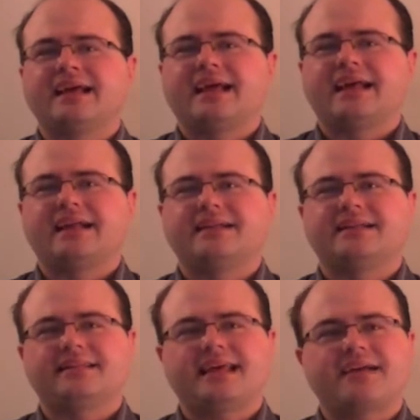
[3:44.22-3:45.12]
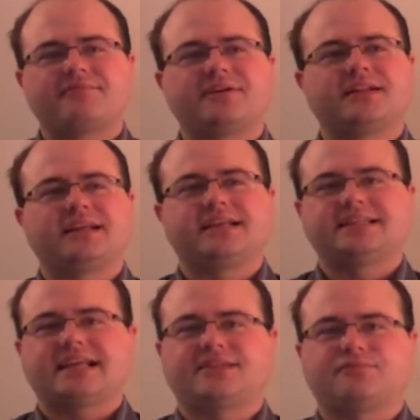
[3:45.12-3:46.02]
And that really
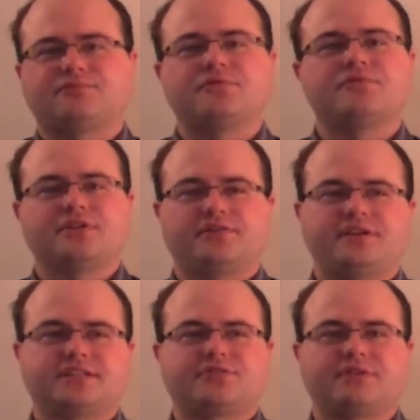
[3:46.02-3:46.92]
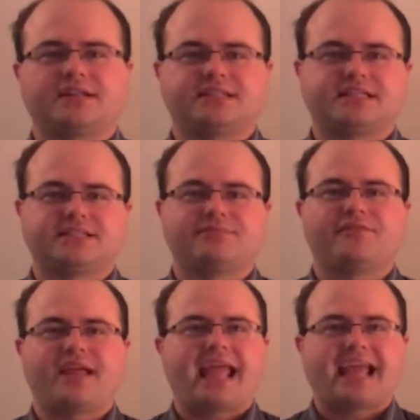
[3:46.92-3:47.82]
is at the root of his criticism
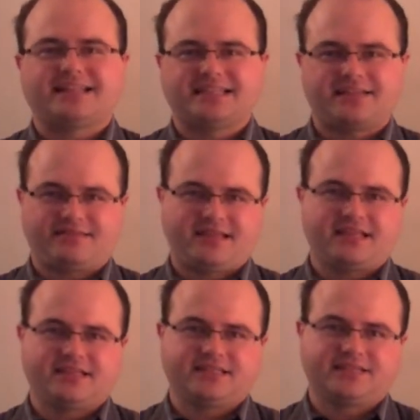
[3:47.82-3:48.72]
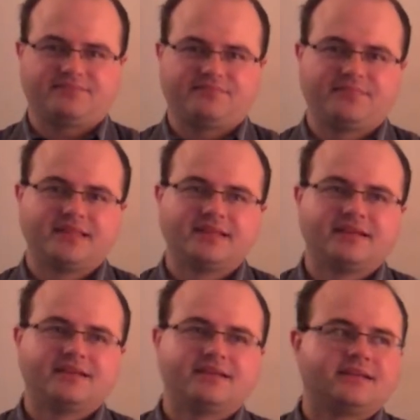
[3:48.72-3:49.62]
of anti theism.
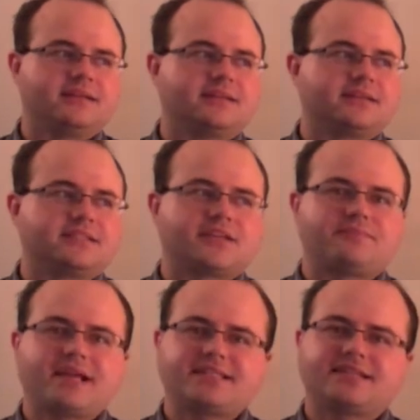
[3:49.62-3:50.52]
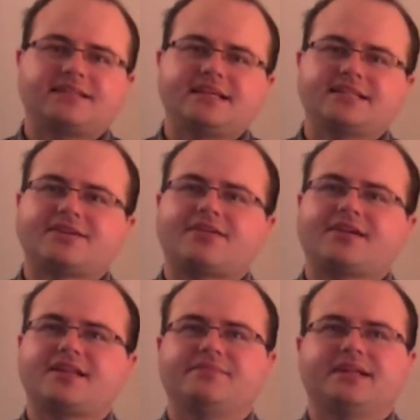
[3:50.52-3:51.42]
So basically, his
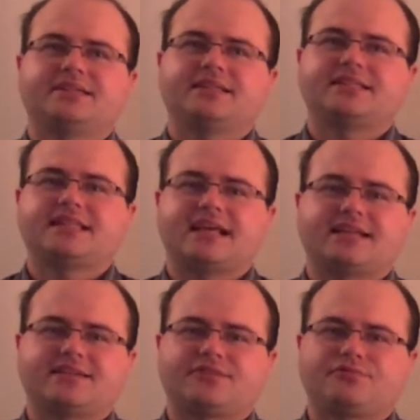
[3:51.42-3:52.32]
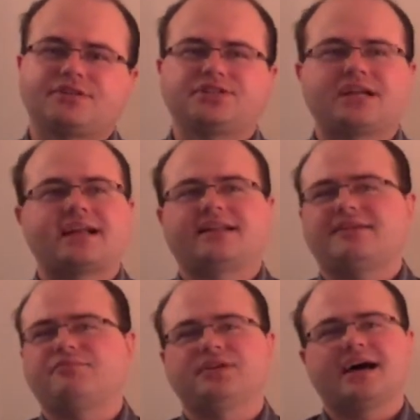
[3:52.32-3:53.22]
argument is that
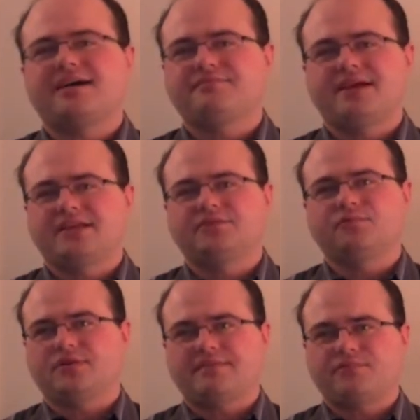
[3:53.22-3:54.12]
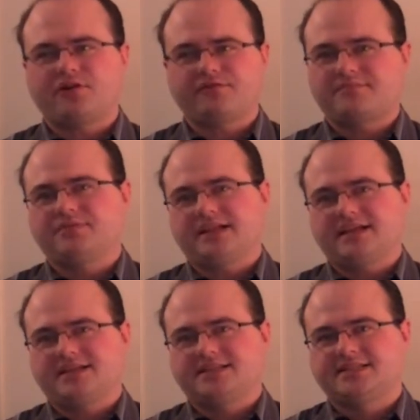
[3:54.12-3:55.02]
Christianity will not make the world a perfect
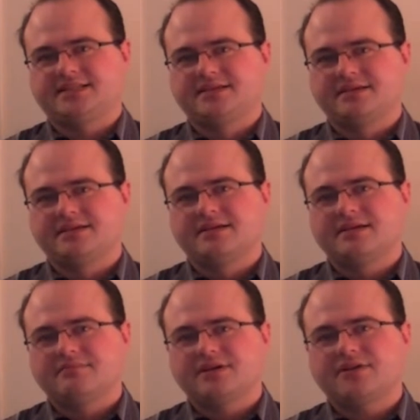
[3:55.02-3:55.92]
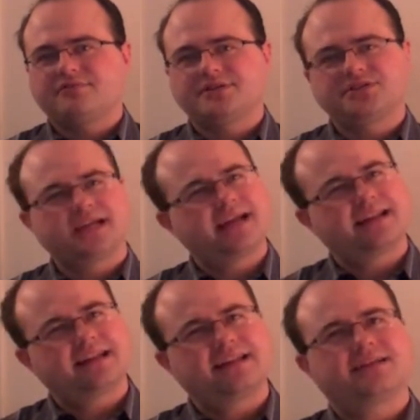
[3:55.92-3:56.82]
place, but
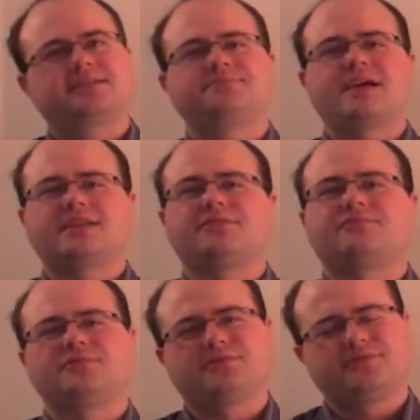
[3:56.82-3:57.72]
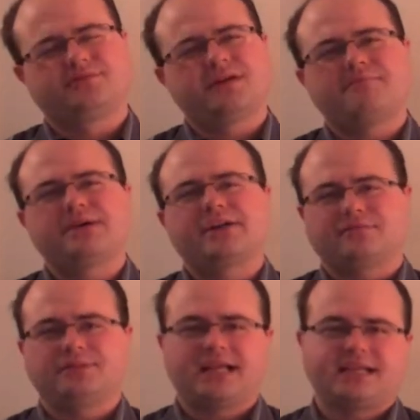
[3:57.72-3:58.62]
Christianity does make the world a
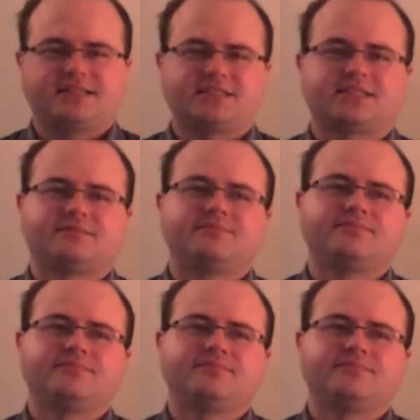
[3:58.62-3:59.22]
better place.